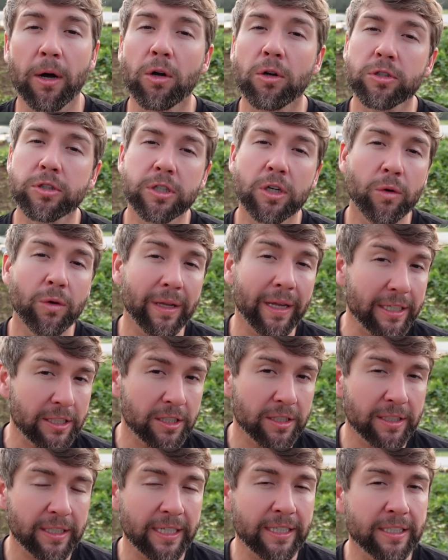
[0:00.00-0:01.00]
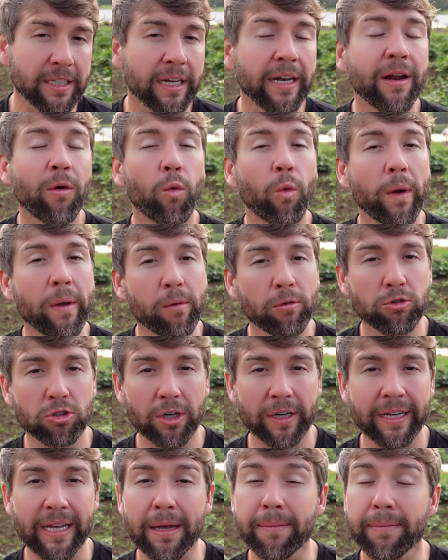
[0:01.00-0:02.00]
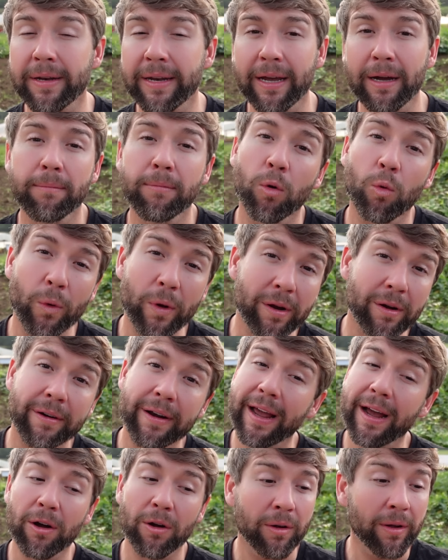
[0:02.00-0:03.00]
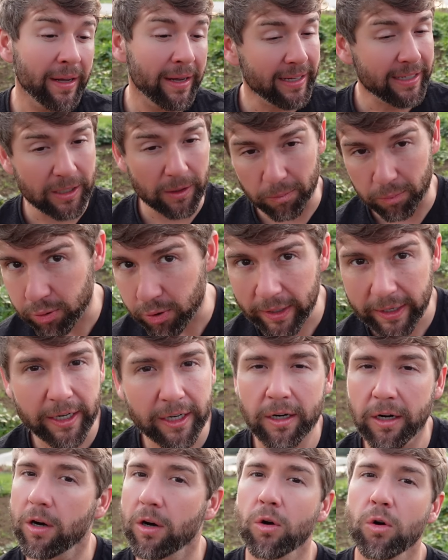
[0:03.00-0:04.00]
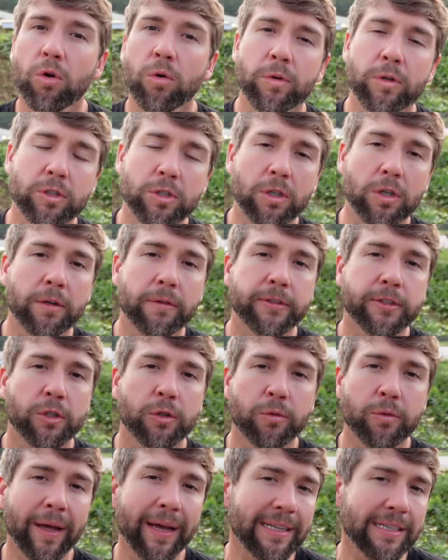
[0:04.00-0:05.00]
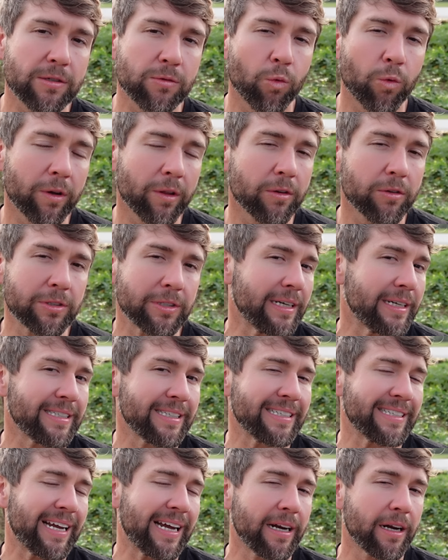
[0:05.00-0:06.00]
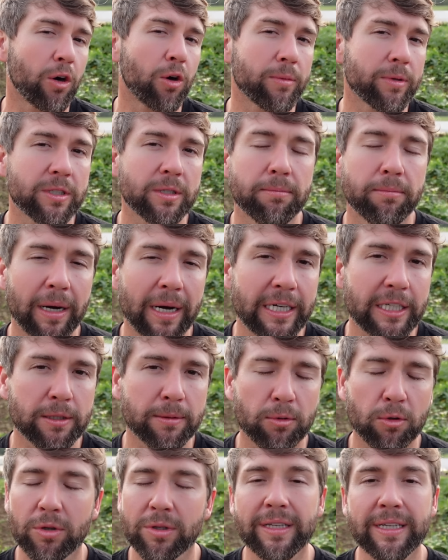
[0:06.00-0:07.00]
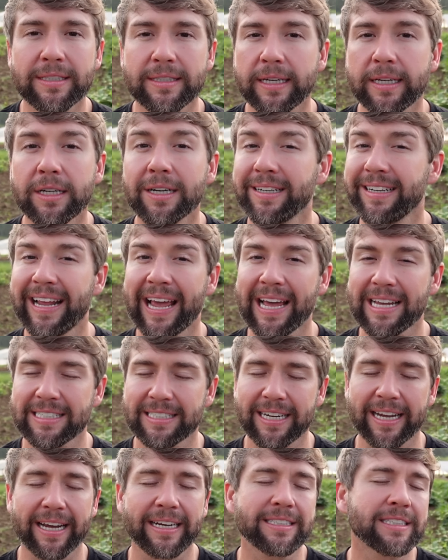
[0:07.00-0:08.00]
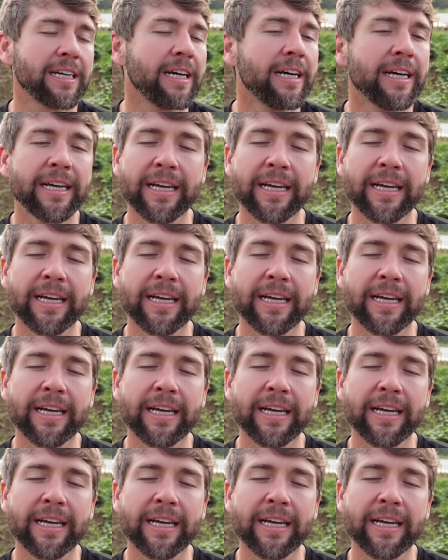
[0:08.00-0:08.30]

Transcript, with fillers: Also, election season, we will try to keep it down, but we are now depleted our oil reserves, so that's one of those things that's kind of almost impossible unless they cut gas tax,